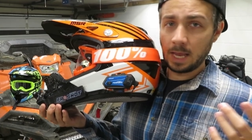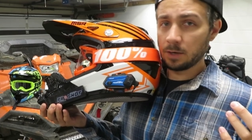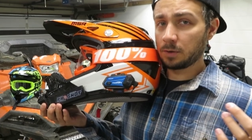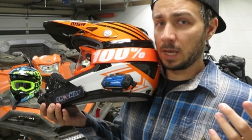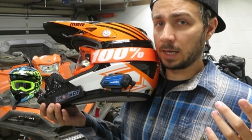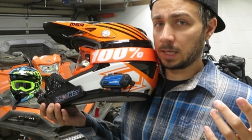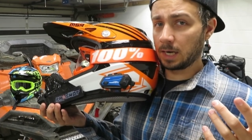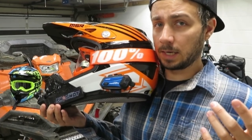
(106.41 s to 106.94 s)
and you
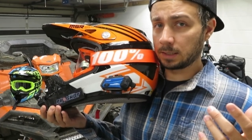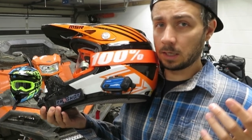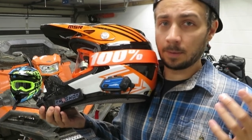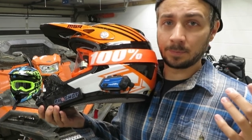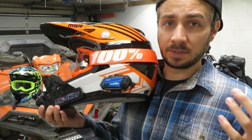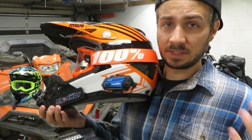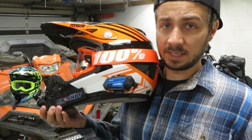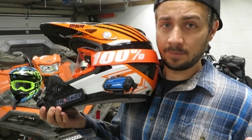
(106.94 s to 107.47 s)
can connect
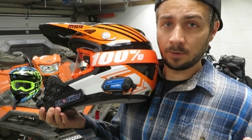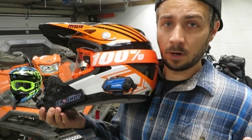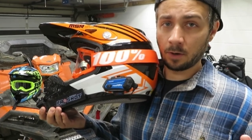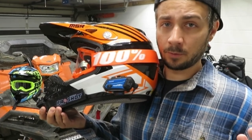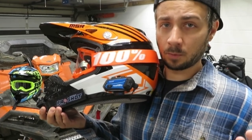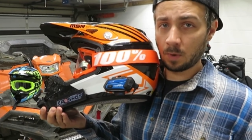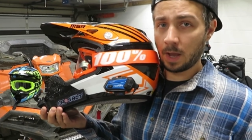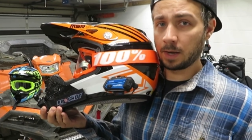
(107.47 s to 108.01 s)
up to seven
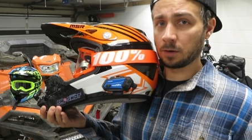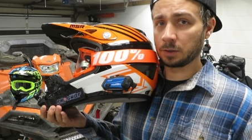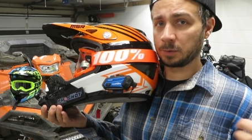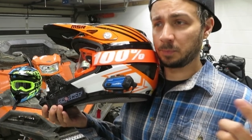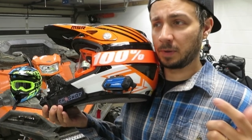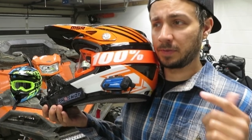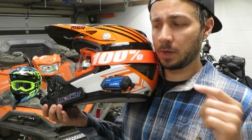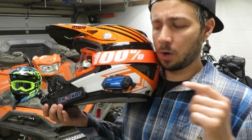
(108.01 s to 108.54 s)
other
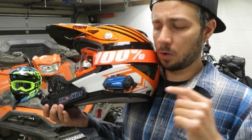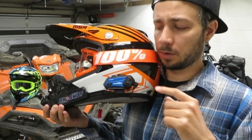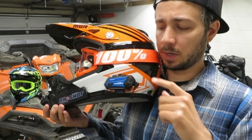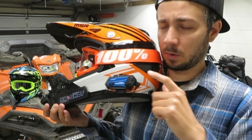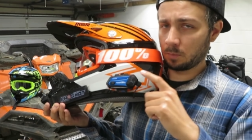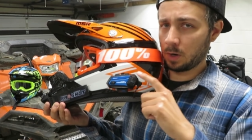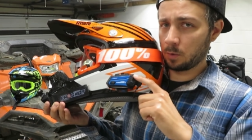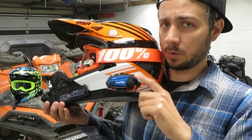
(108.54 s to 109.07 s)
riders, but they all
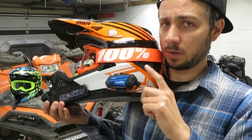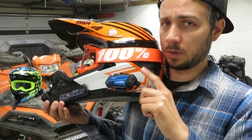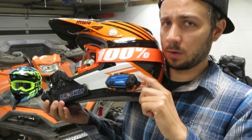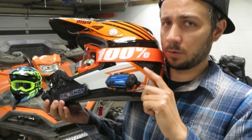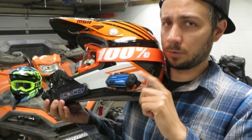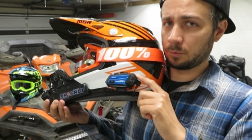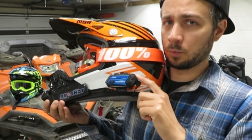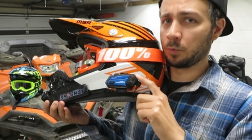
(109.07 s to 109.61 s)
get
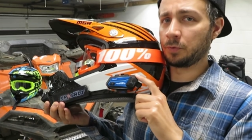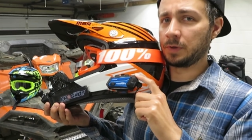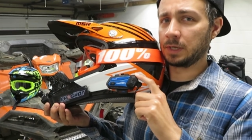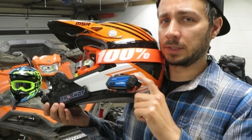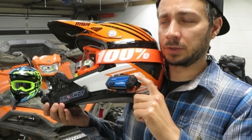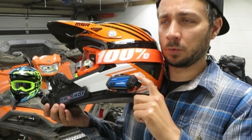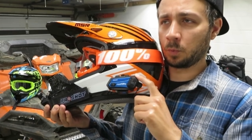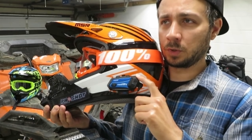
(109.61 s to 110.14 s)
routed through
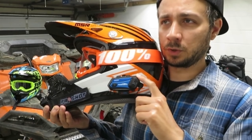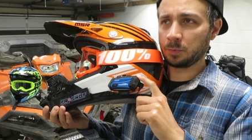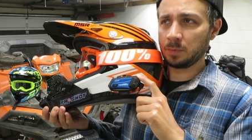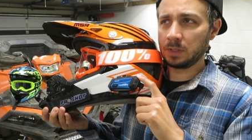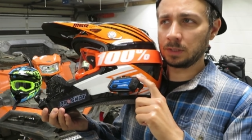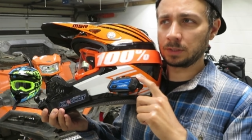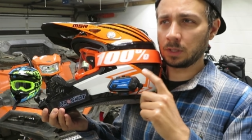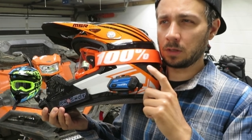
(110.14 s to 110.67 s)
this, which
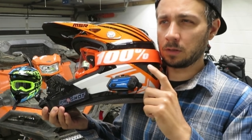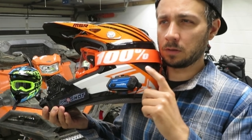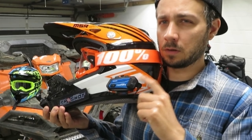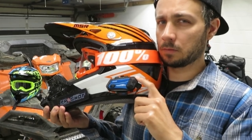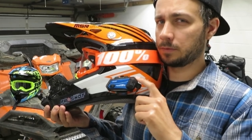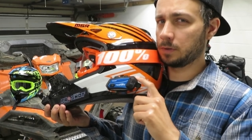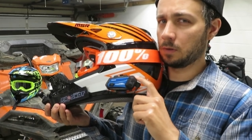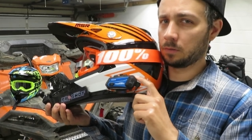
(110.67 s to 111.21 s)
means
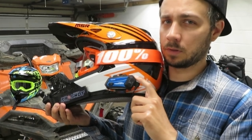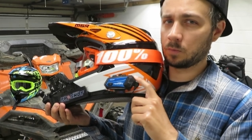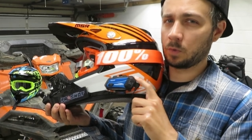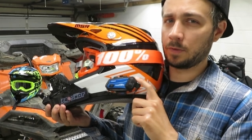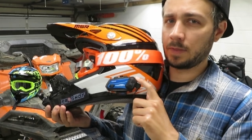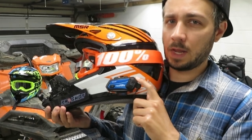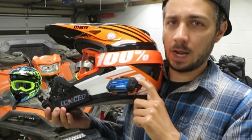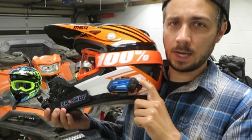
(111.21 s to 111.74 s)
you're the only
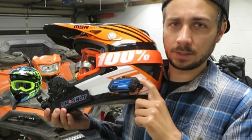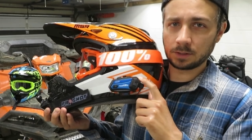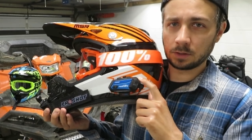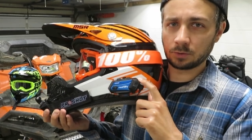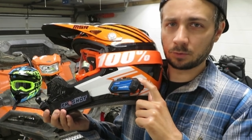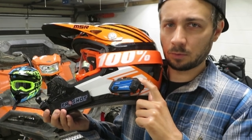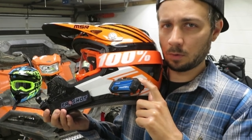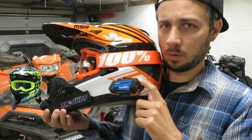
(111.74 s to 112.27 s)
one that has
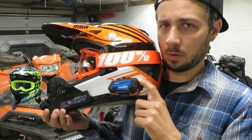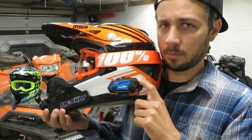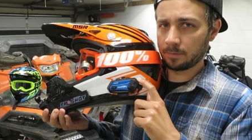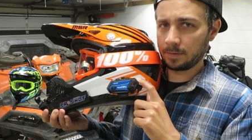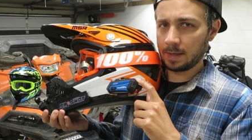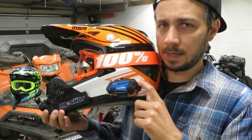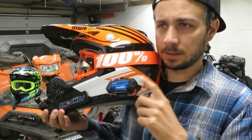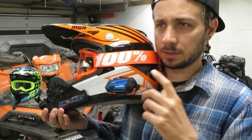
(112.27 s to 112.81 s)
control
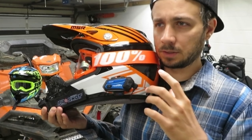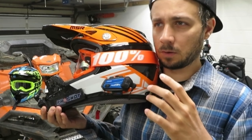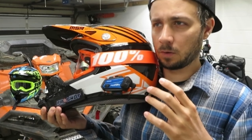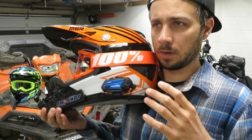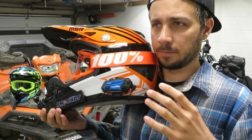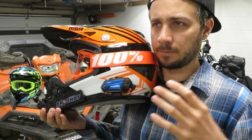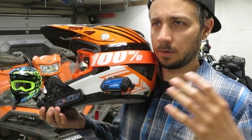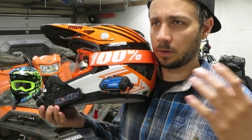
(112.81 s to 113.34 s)
over that.
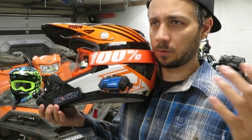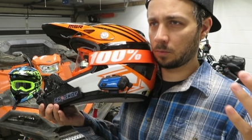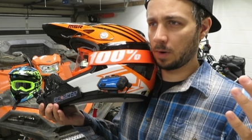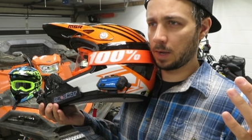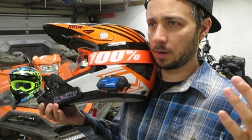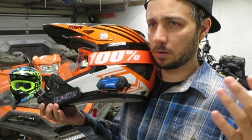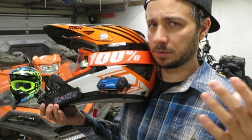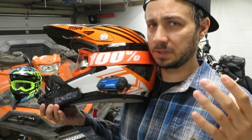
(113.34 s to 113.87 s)
So if another
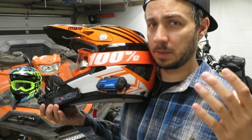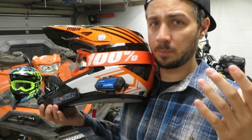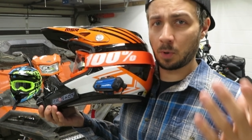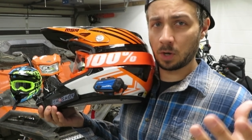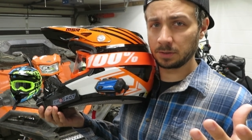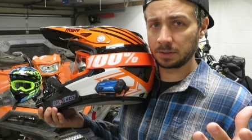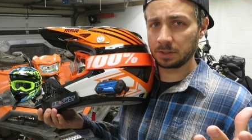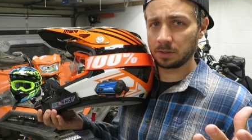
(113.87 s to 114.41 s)
rider, say,
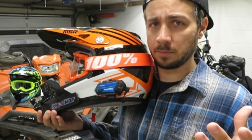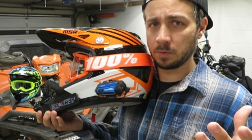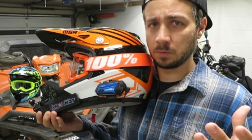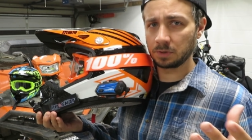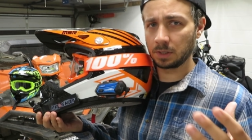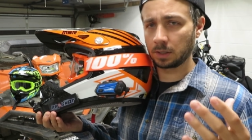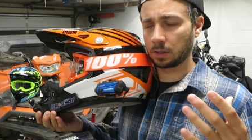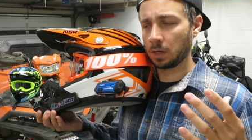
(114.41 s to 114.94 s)
pauses the
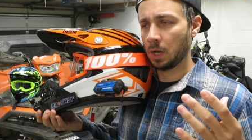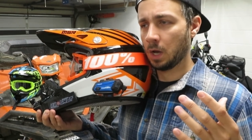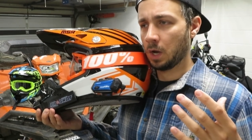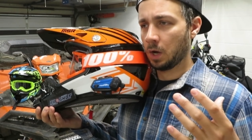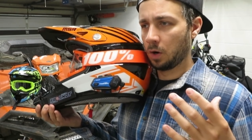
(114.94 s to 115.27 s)
music